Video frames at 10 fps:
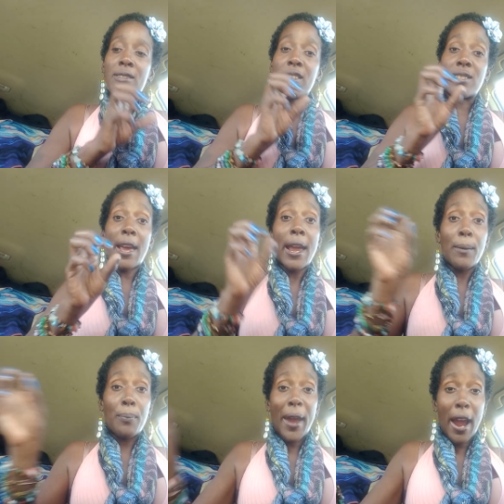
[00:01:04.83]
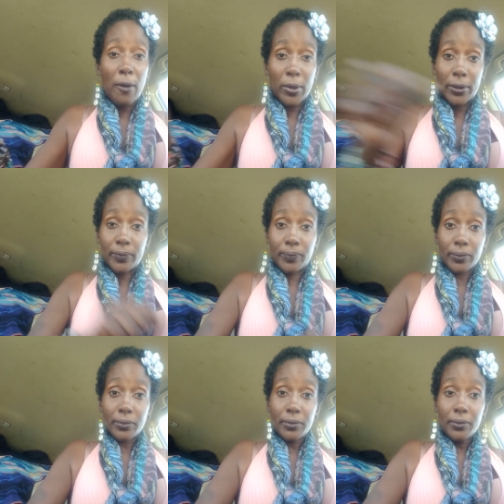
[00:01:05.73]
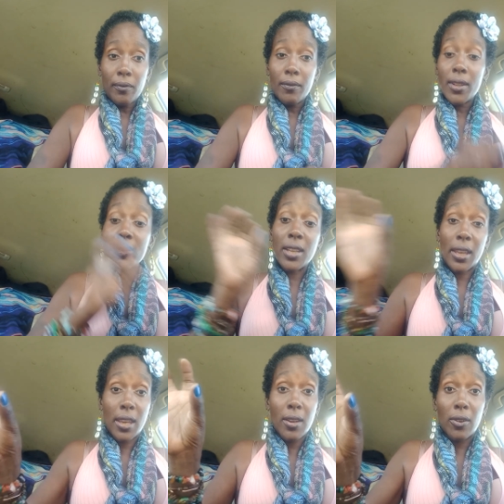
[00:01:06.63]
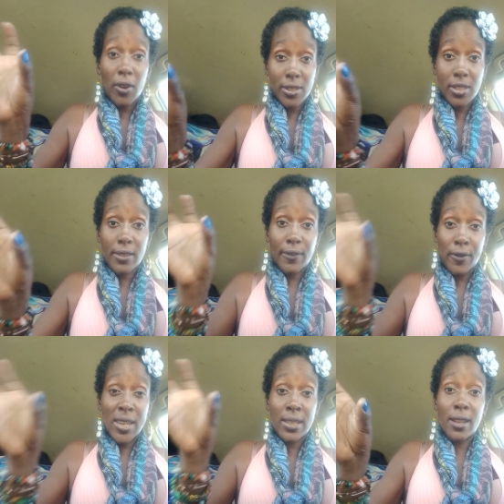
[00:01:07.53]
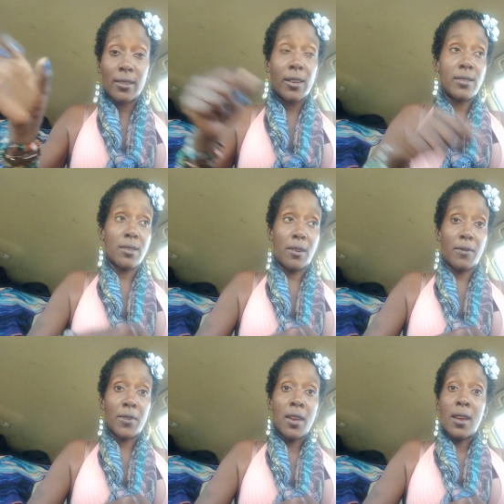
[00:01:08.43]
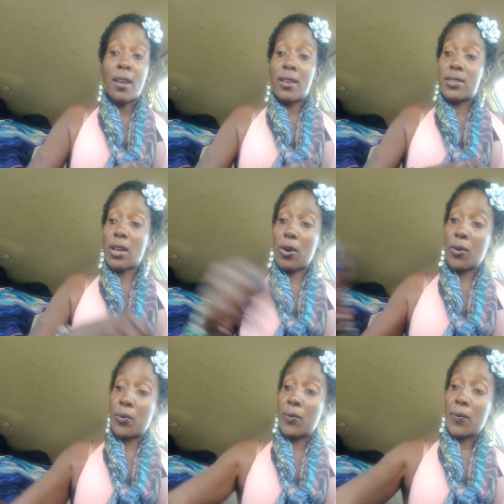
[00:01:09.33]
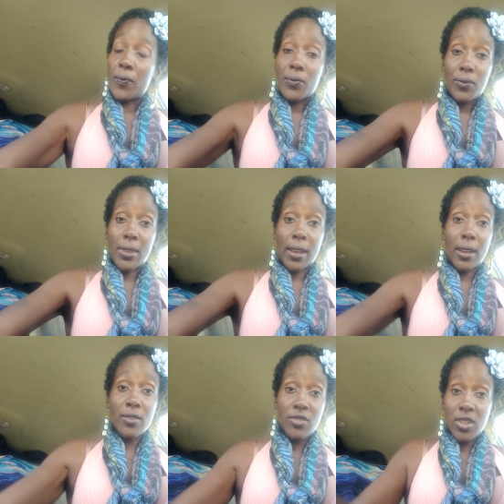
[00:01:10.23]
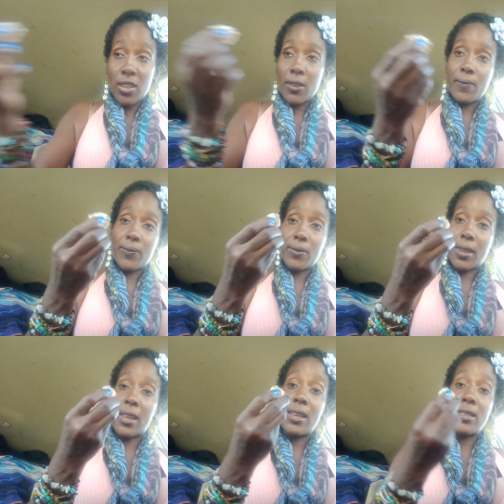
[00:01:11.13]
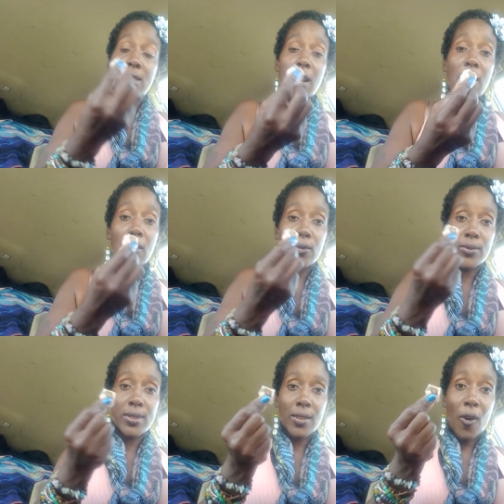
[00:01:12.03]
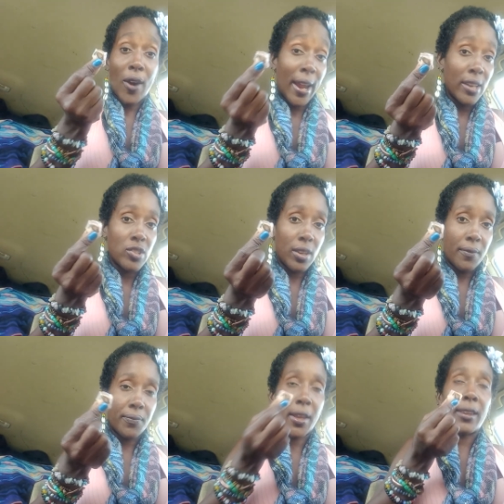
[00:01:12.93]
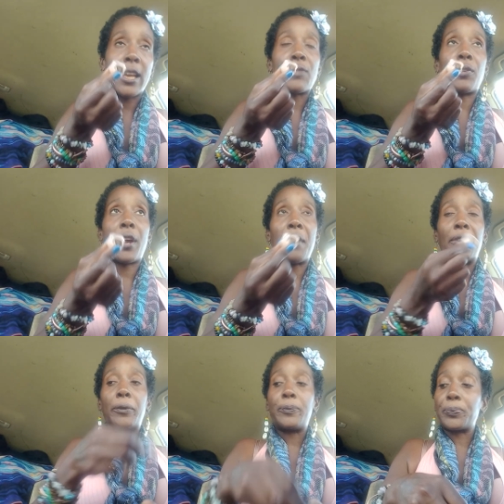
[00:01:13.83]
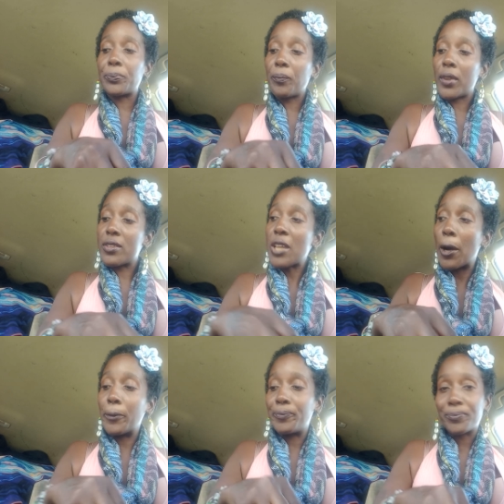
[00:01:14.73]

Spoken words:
the same power to heal ourselves if we need to heal ourselves. So the energy in these stones are ancient. They last forever. So